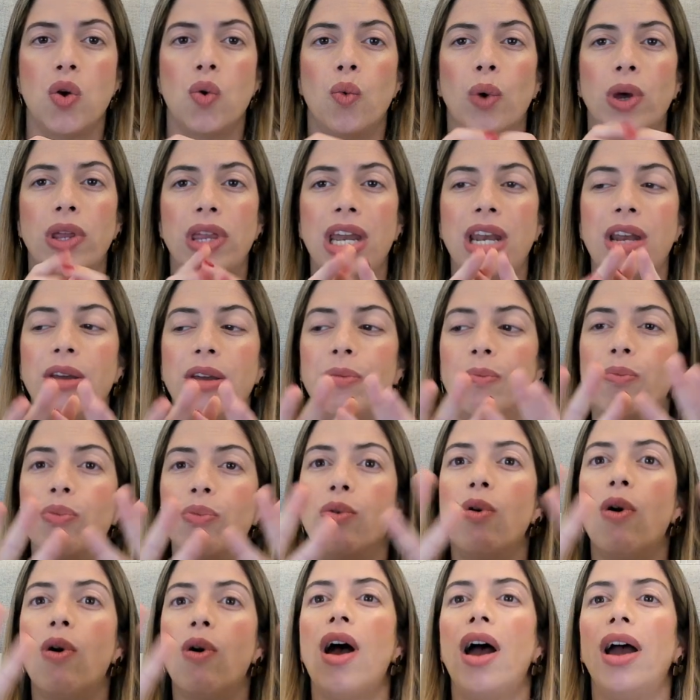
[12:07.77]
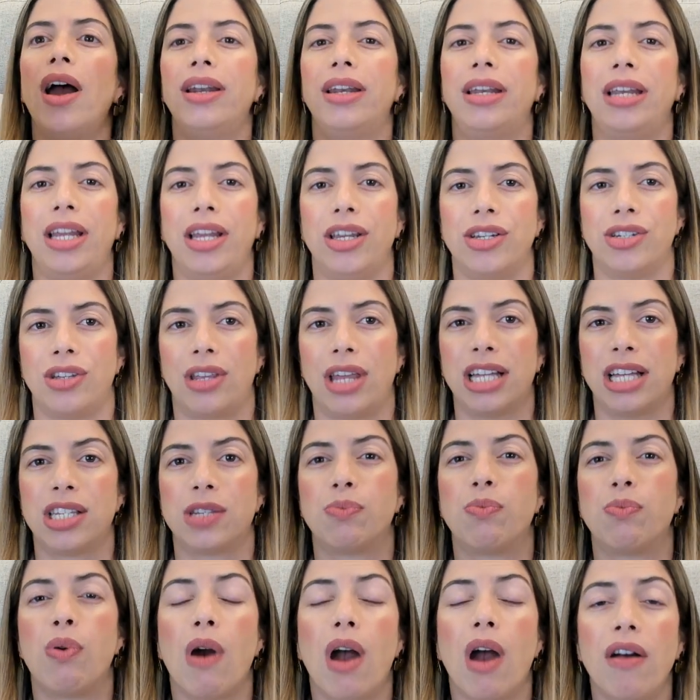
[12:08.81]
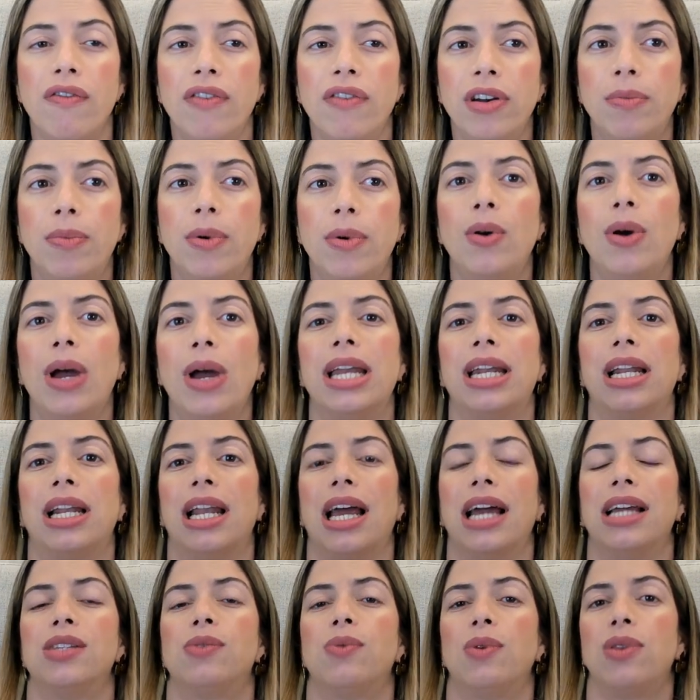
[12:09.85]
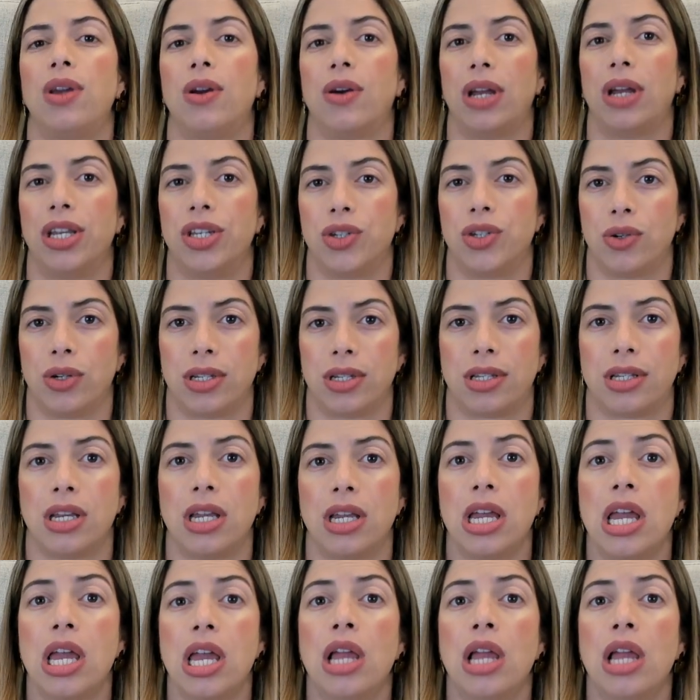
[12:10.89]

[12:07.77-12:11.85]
within a broad niche that's profitable and aligns with your interests.